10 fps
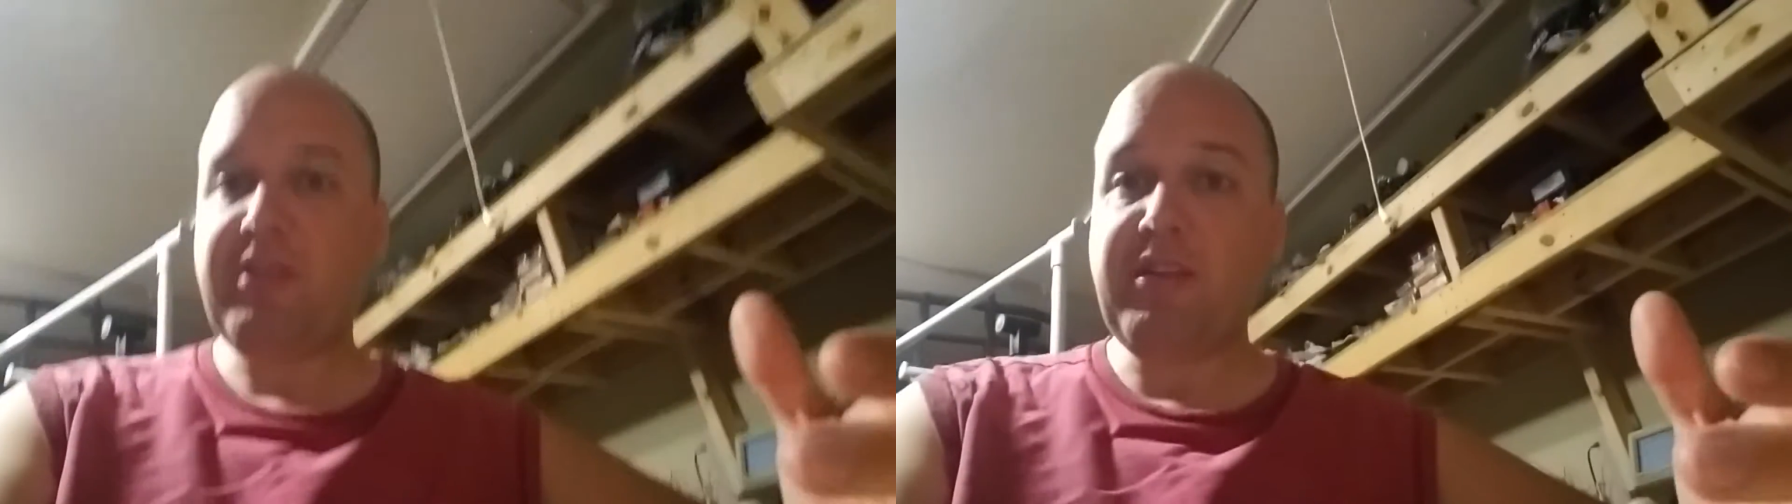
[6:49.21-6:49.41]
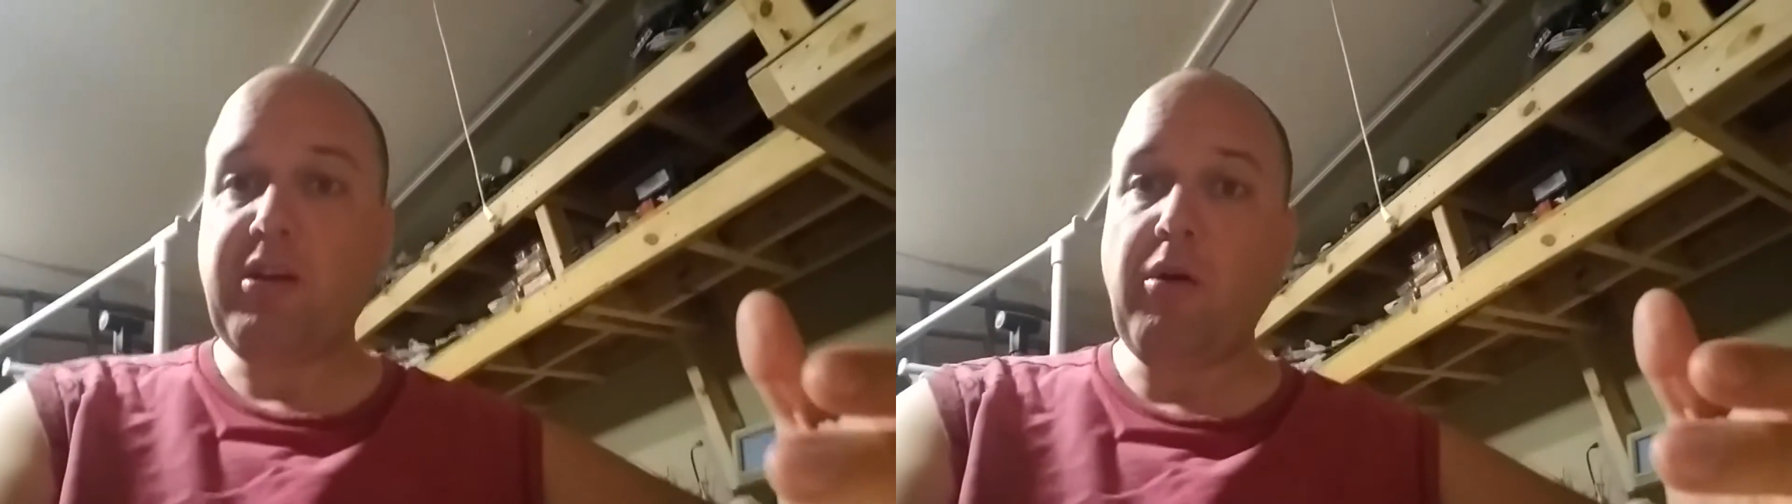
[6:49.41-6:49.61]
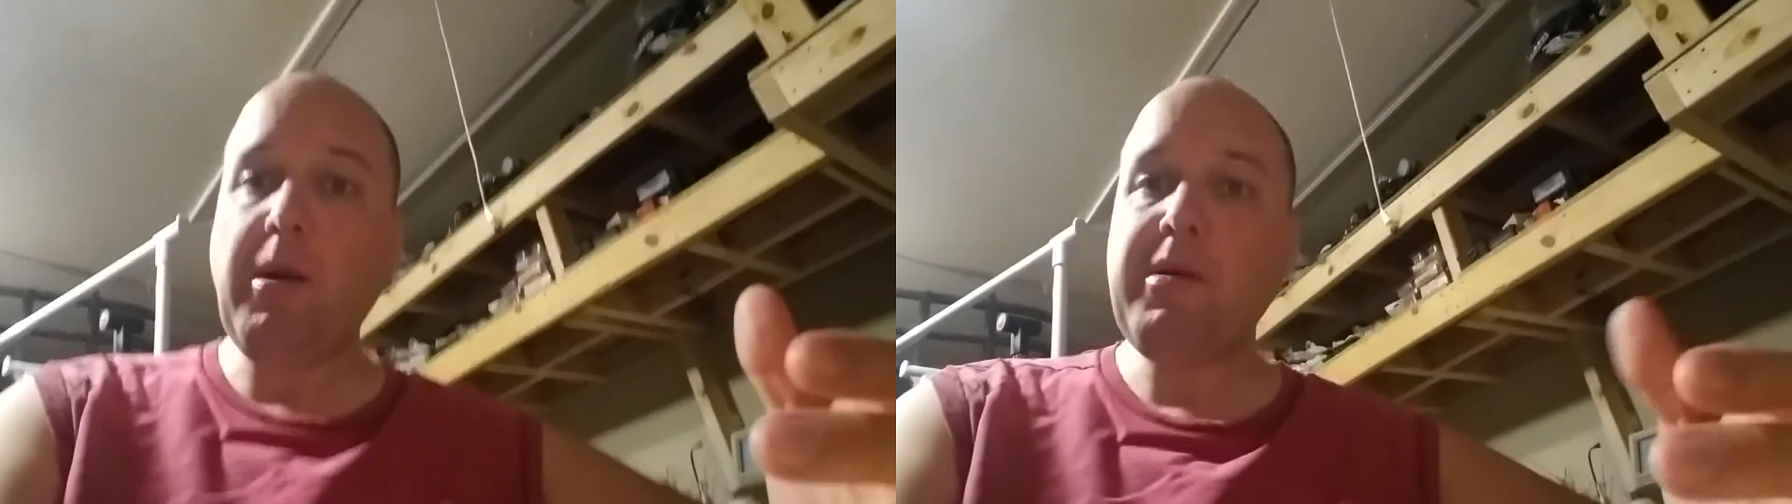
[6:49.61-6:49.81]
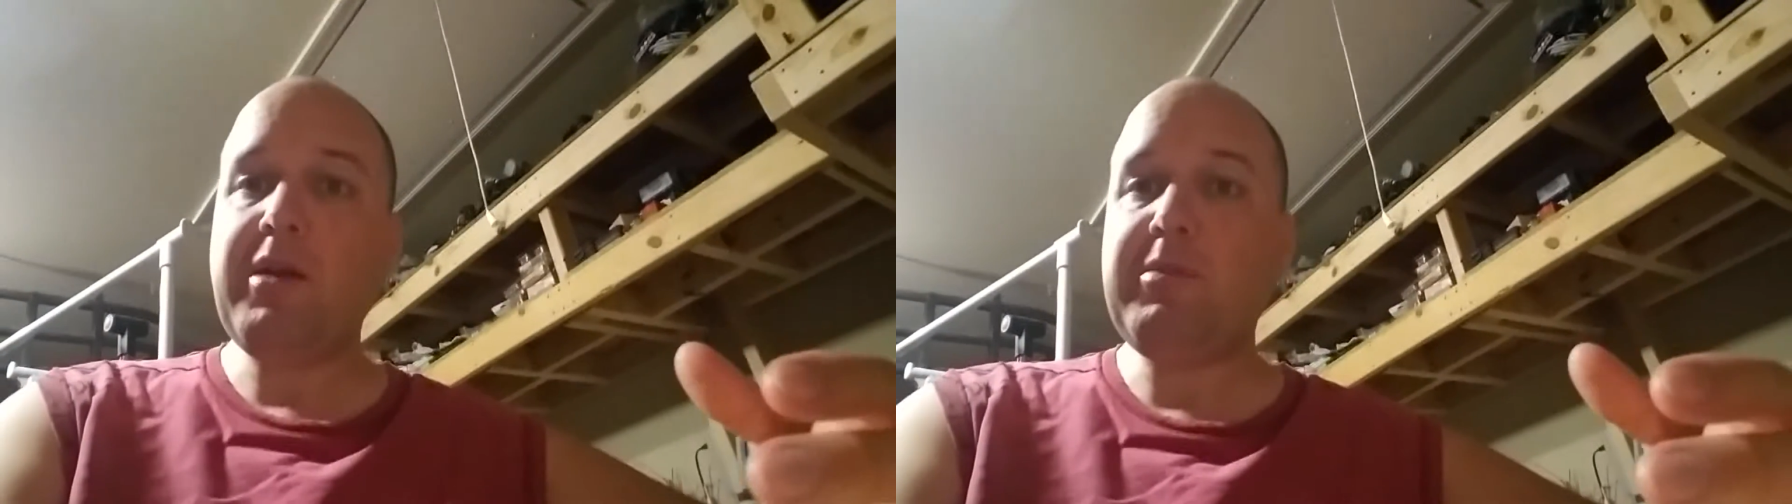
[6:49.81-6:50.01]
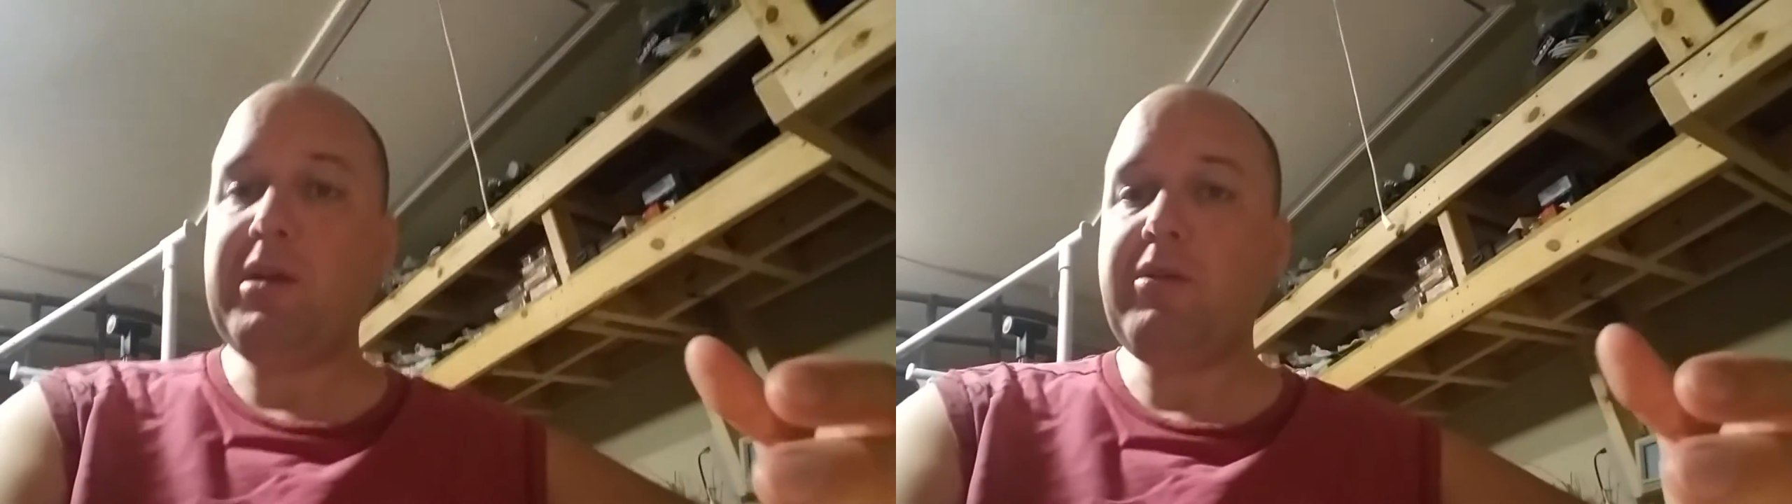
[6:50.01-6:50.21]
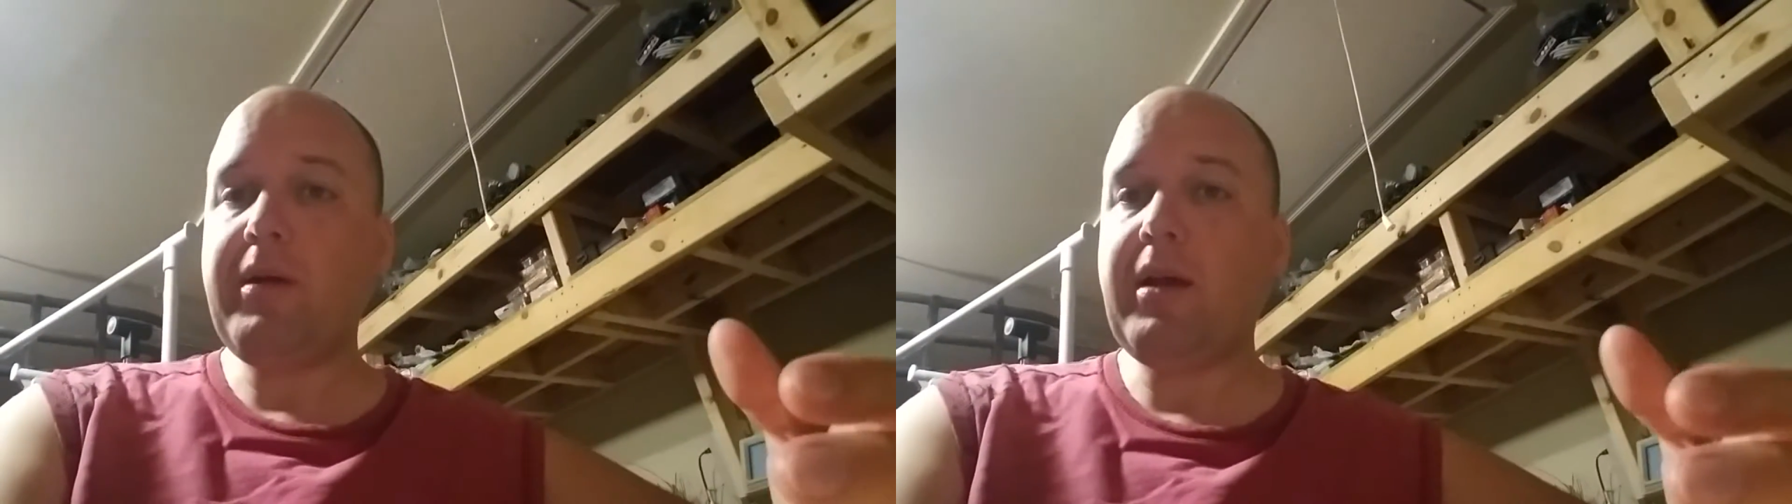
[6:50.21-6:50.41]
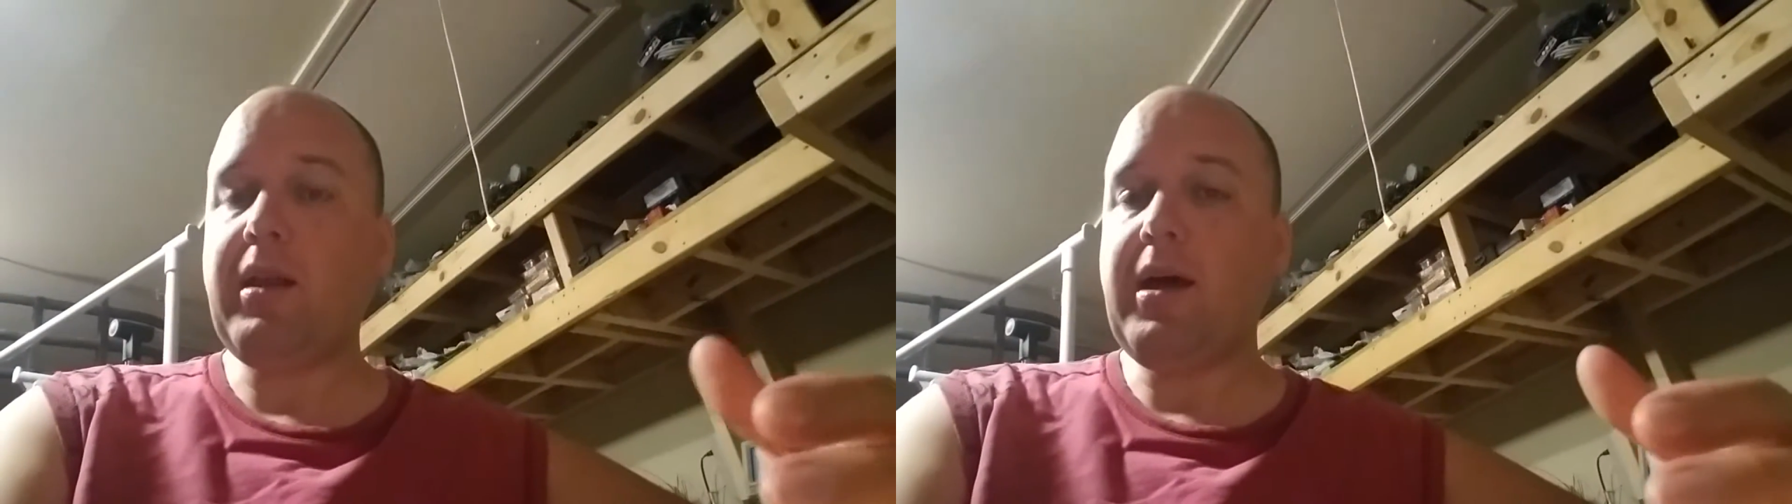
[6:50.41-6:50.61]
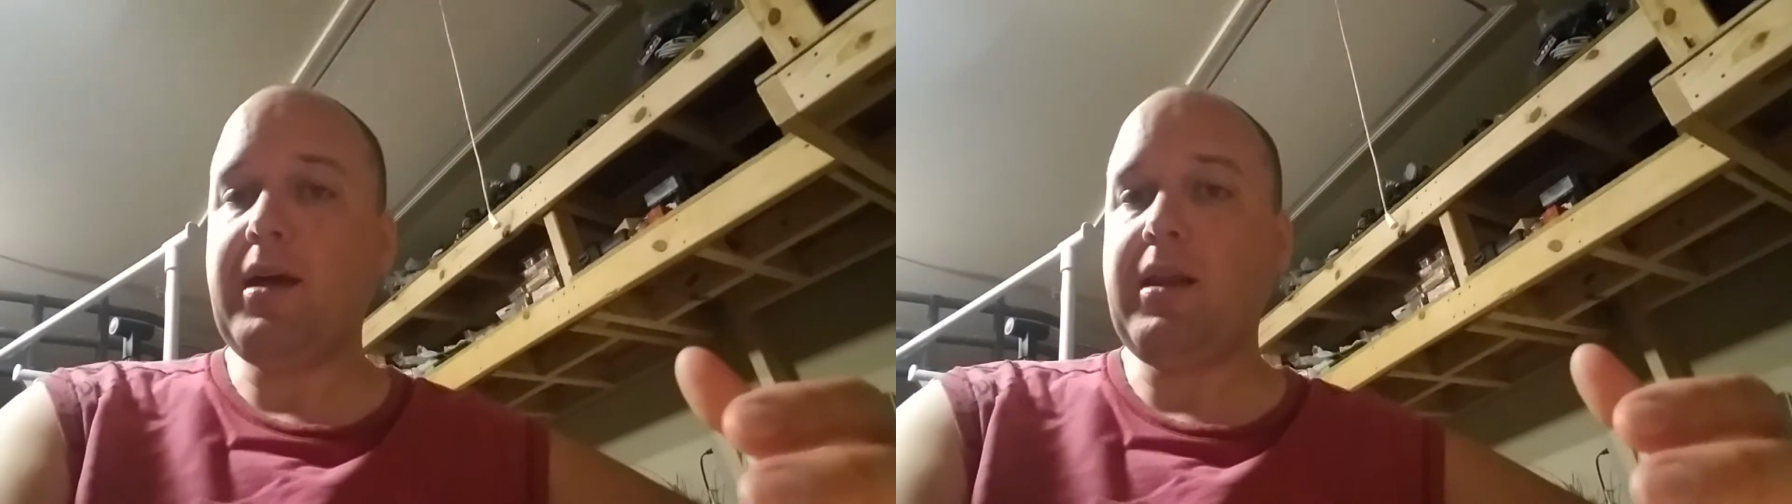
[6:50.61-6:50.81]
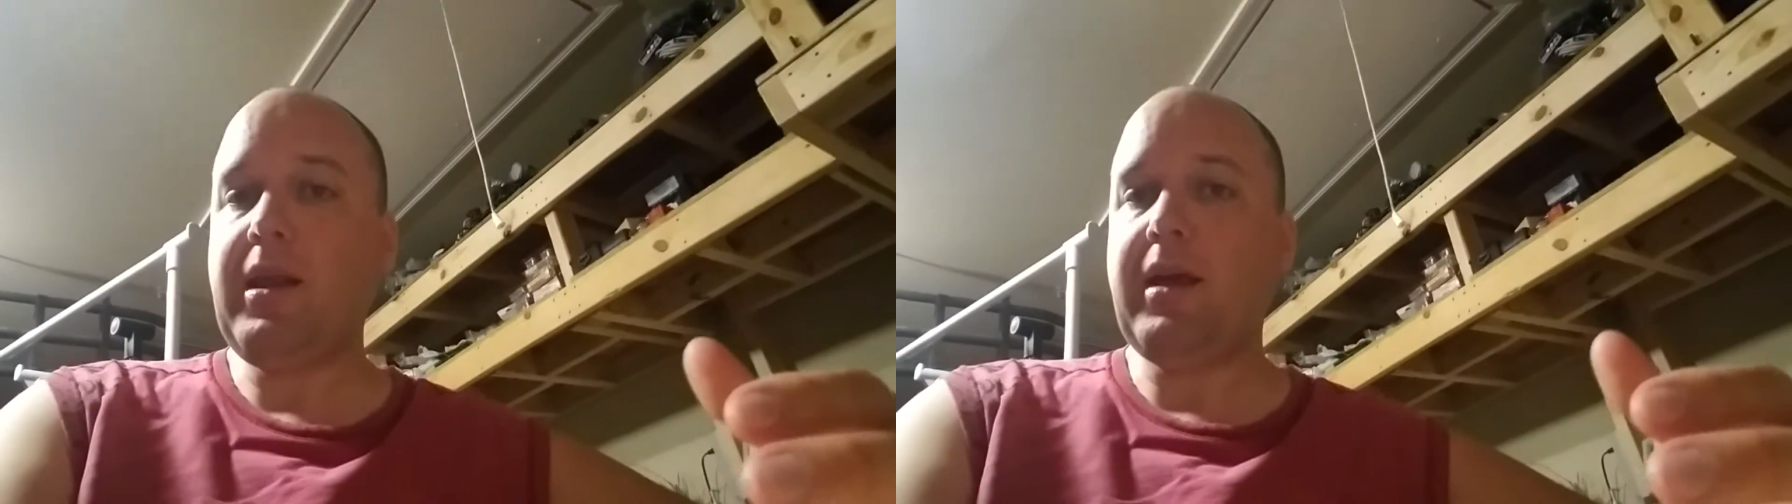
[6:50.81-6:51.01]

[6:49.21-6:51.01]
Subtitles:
because I know I'm going to be doing a lot,